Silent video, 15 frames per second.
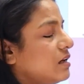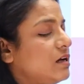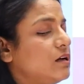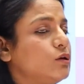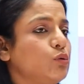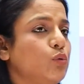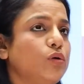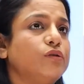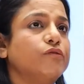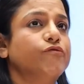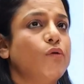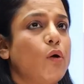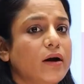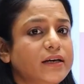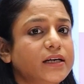include
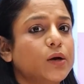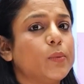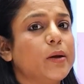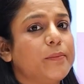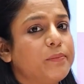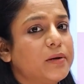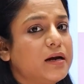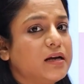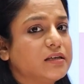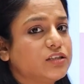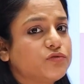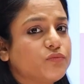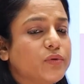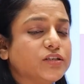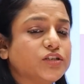water vapor,
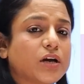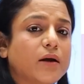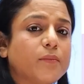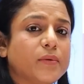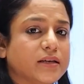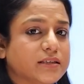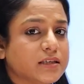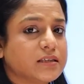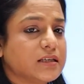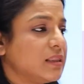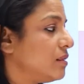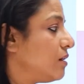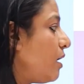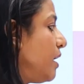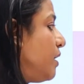which are present
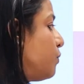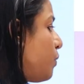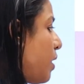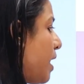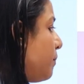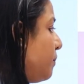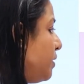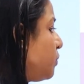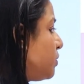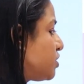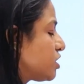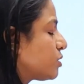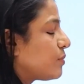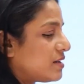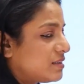in the environment, which
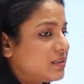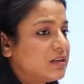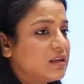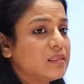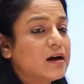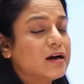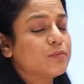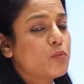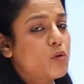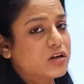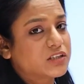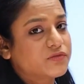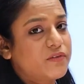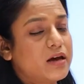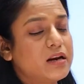is present in the
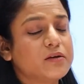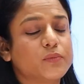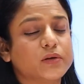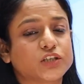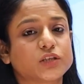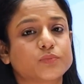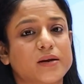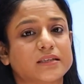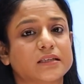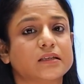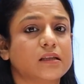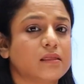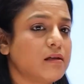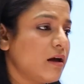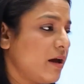atmosphere, and which is present
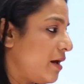in the